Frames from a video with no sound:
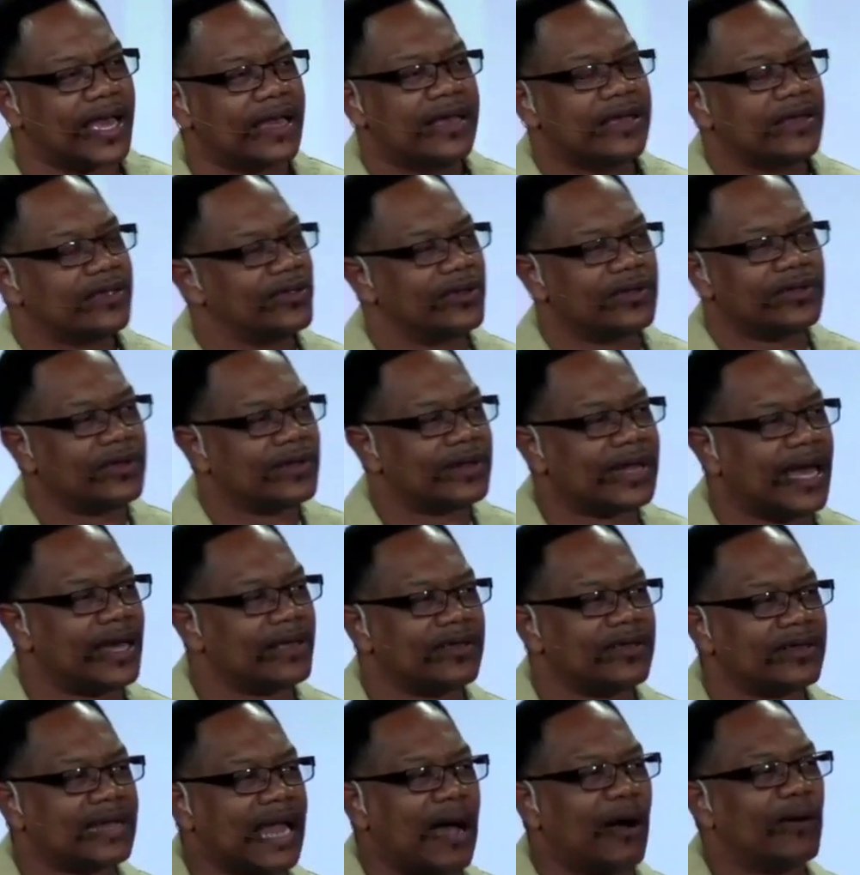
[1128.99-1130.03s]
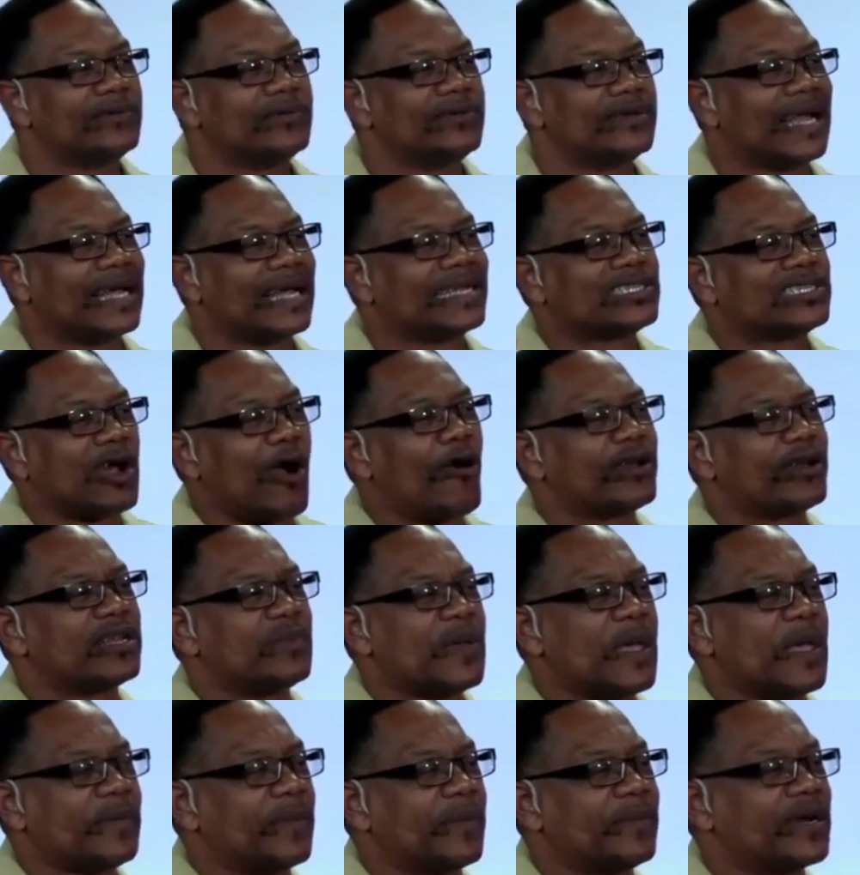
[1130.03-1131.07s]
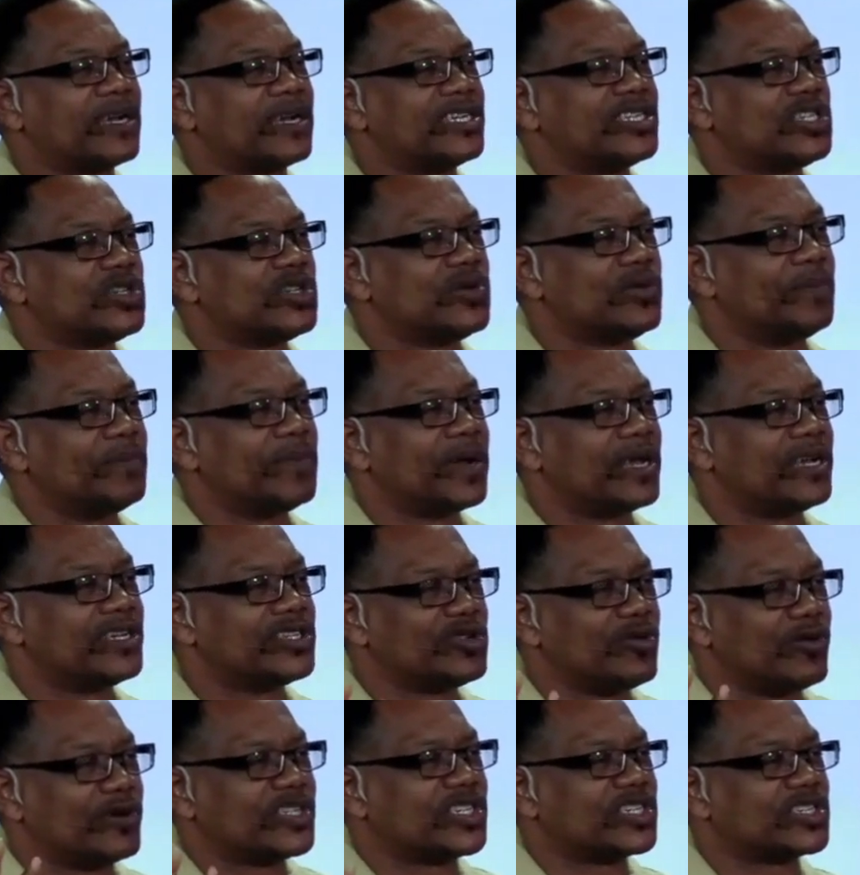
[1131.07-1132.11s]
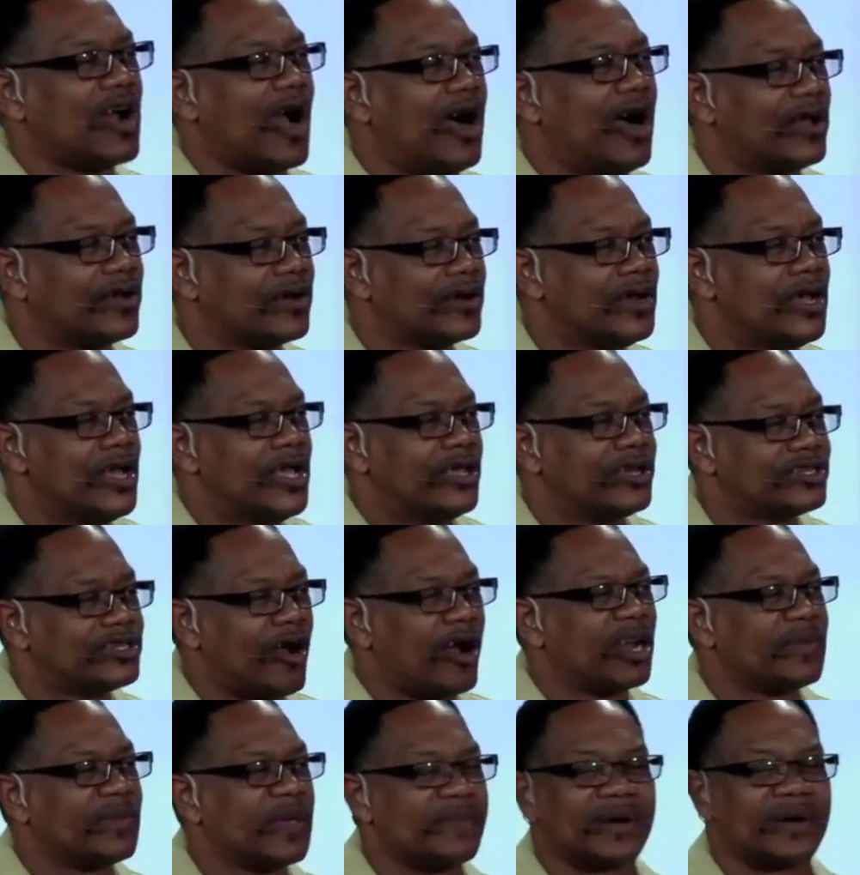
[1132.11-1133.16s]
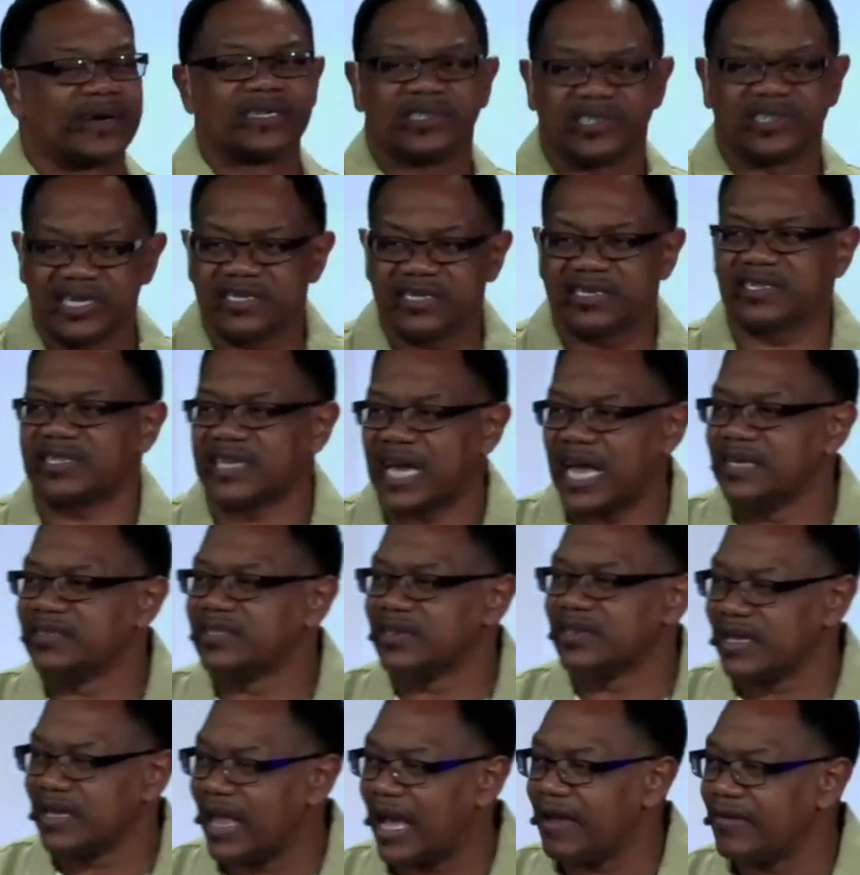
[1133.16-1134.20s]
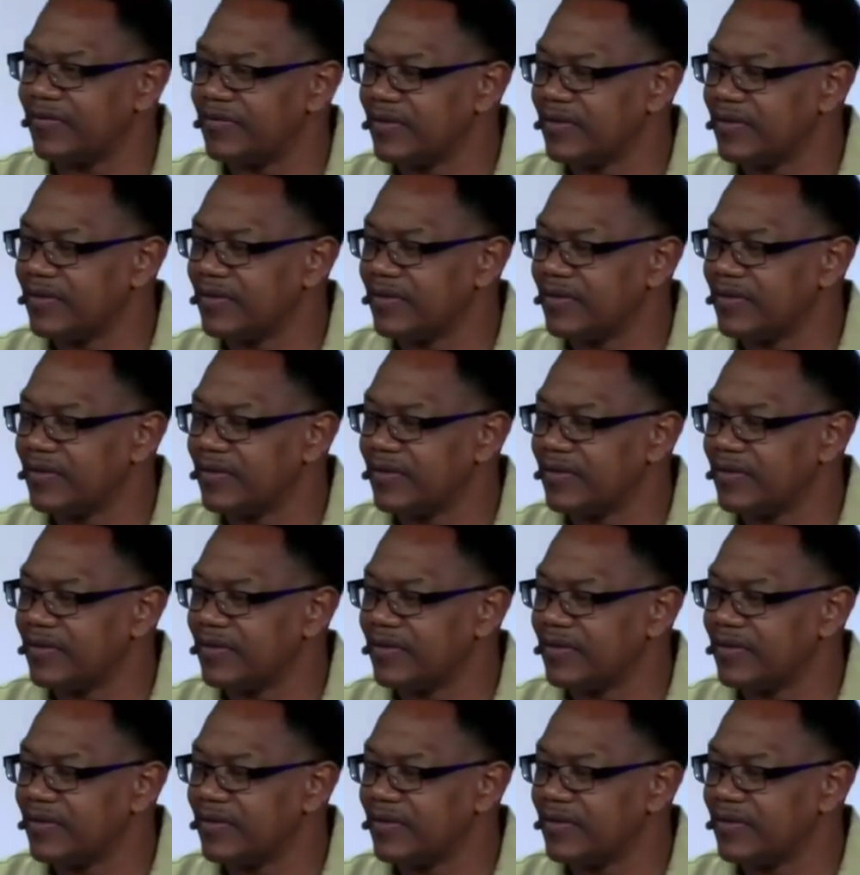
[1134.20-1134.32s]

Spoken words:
You're not talking to people because you're a scholar. You're talking to people because Jesus changed your life.